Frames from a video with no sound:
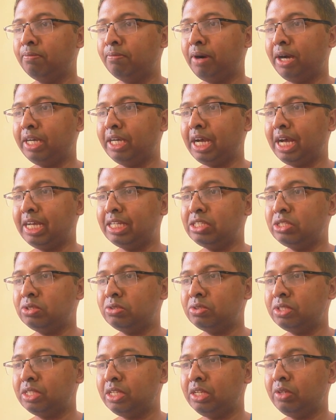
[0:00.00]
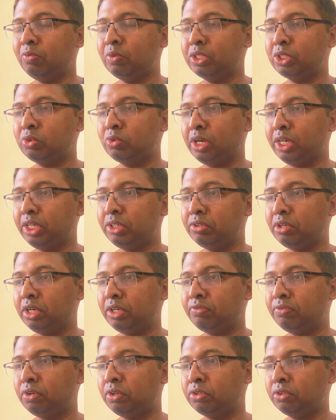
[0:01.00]
But as you see with
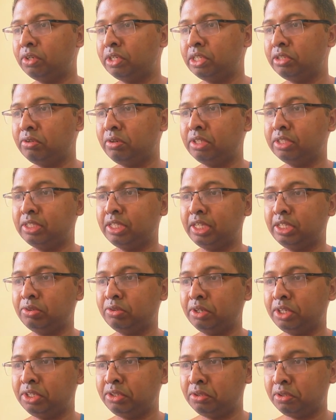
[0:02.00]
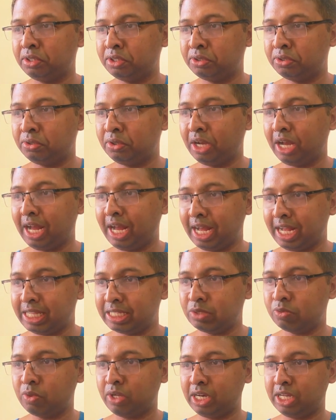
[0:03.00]
2024, 2023, 2022,
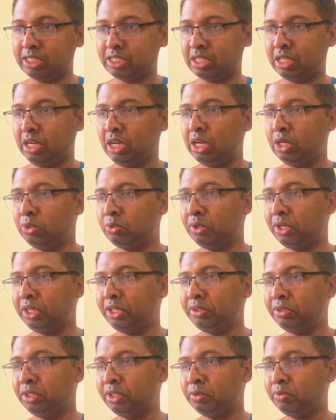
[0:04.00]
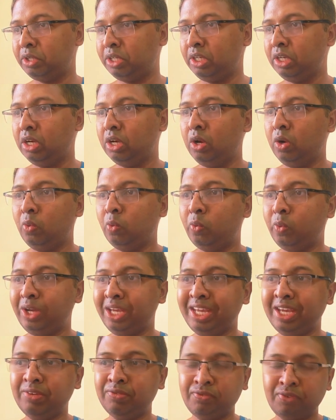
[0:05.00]
as well as 2021,
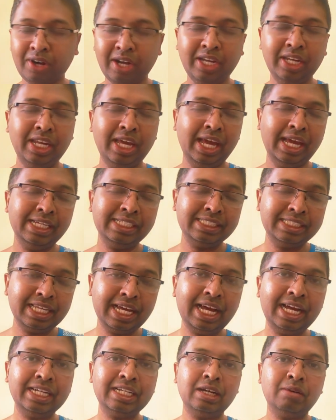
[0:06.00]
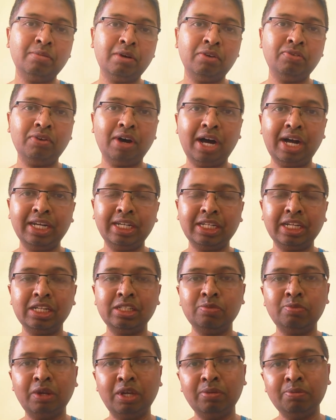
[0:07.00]
we find exact number of
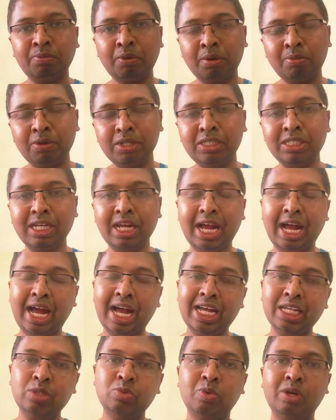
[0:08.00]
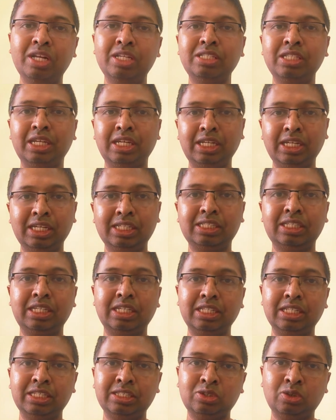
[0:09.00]
articles being published as well as indexed
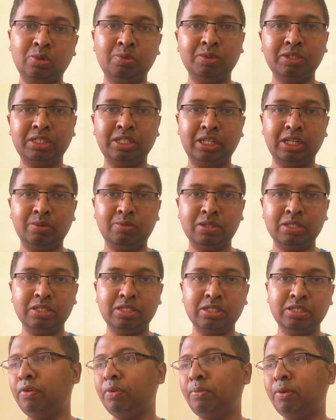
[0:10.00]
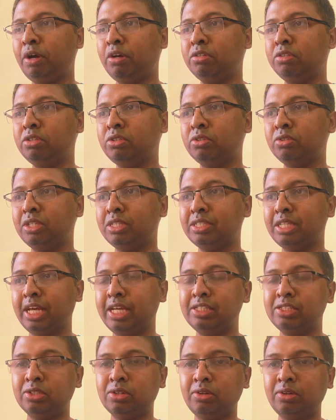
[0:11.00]
in the Scopus database. If you browse through the
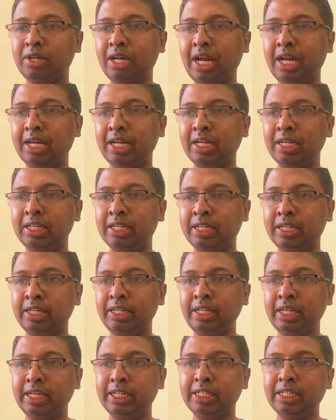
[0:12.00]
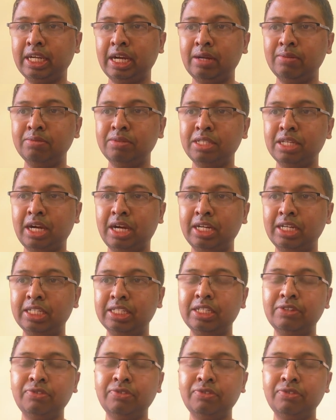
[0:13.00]
site score, rank and trend, it comes under